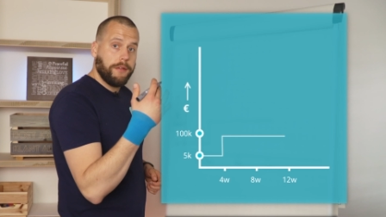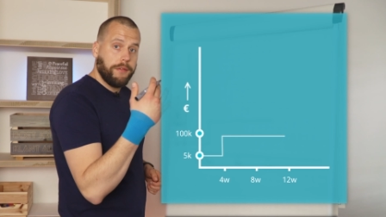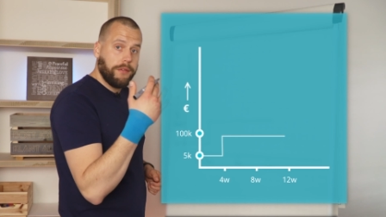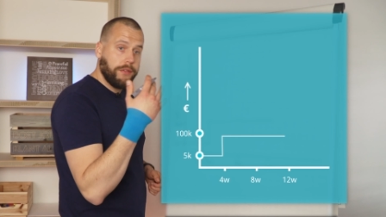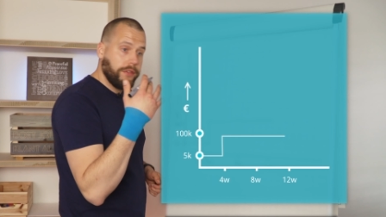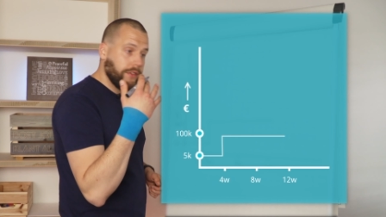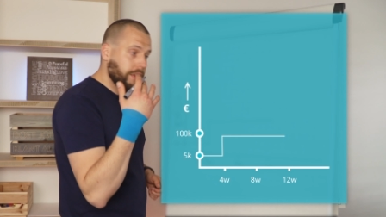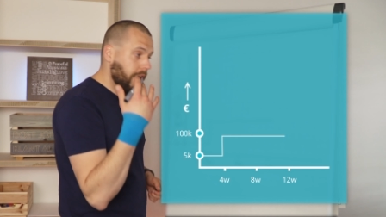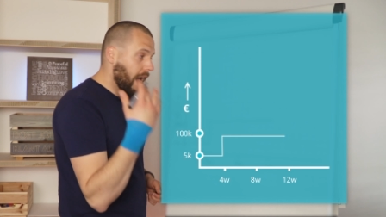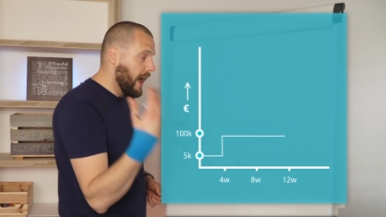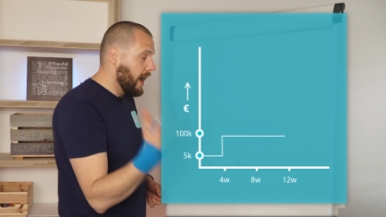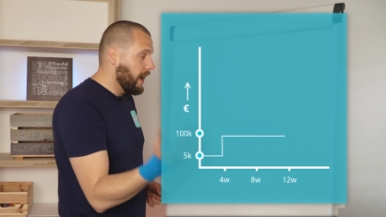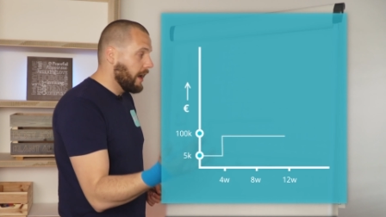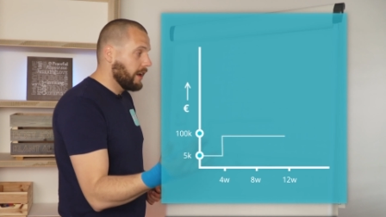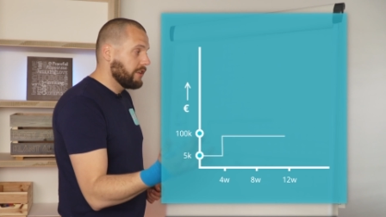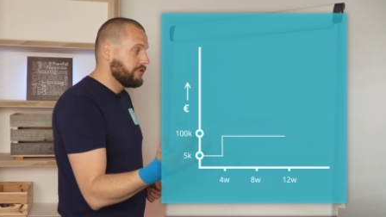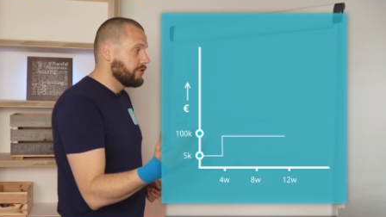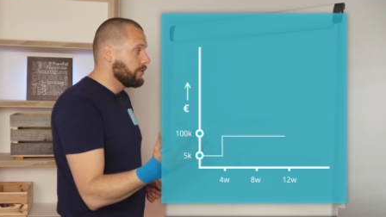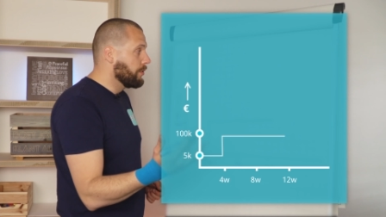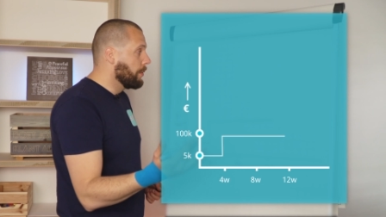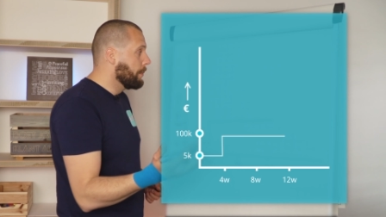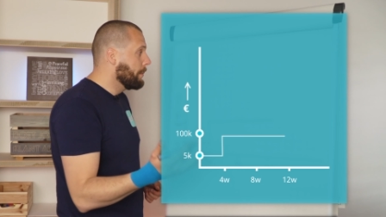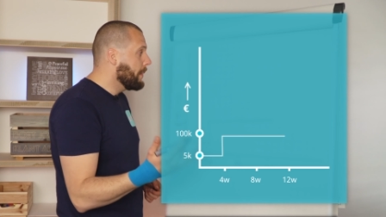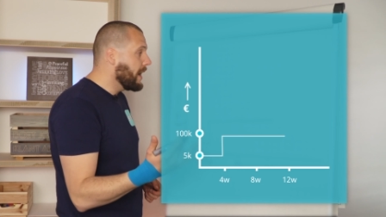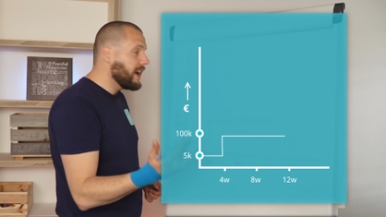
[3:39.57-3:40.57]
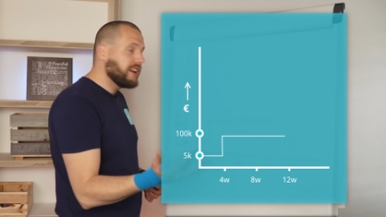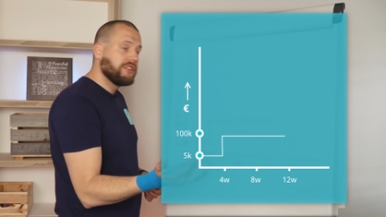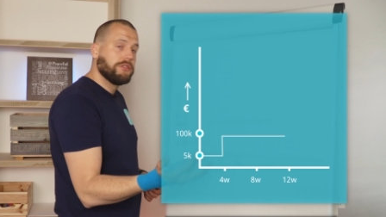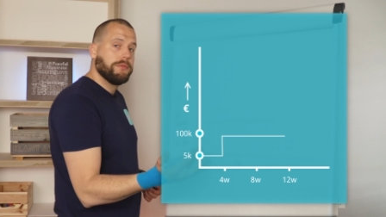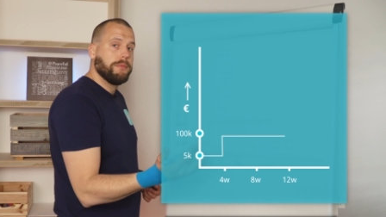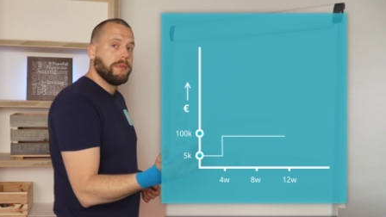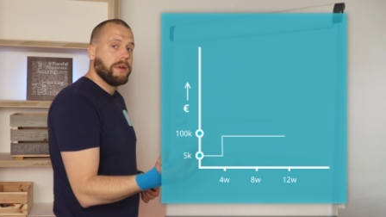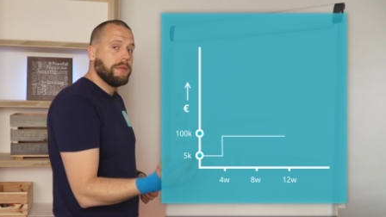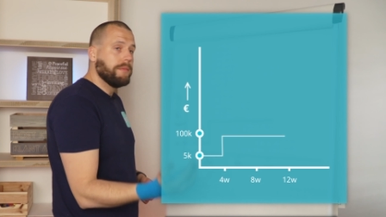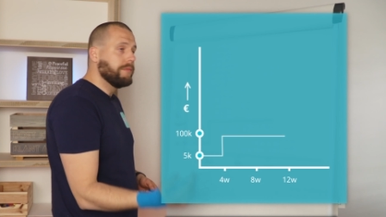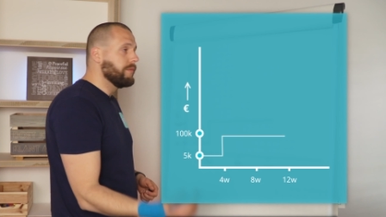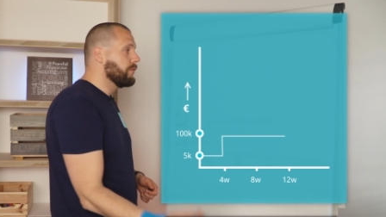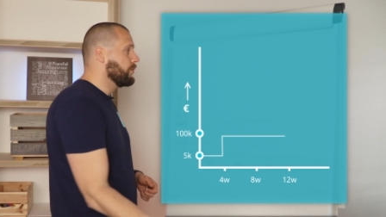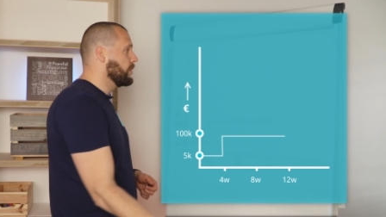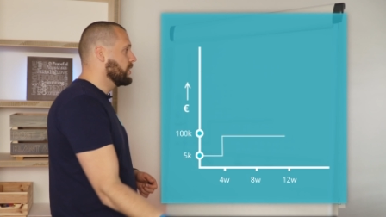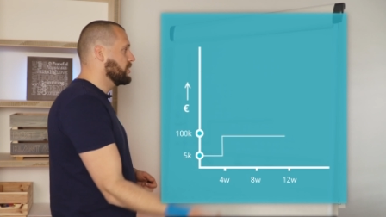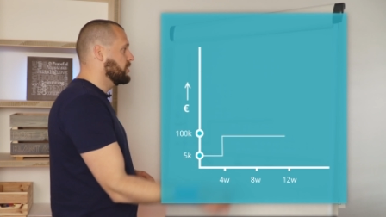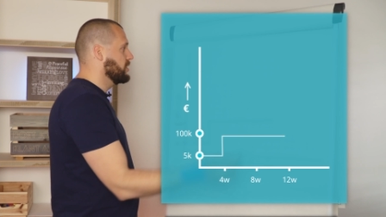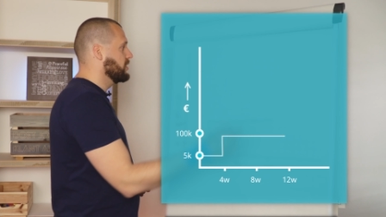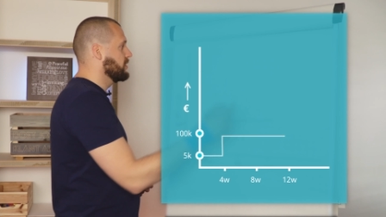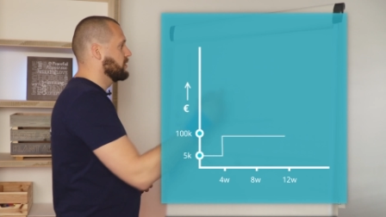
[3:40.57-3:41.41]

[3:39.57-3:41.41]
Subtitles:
the actual maximum, which is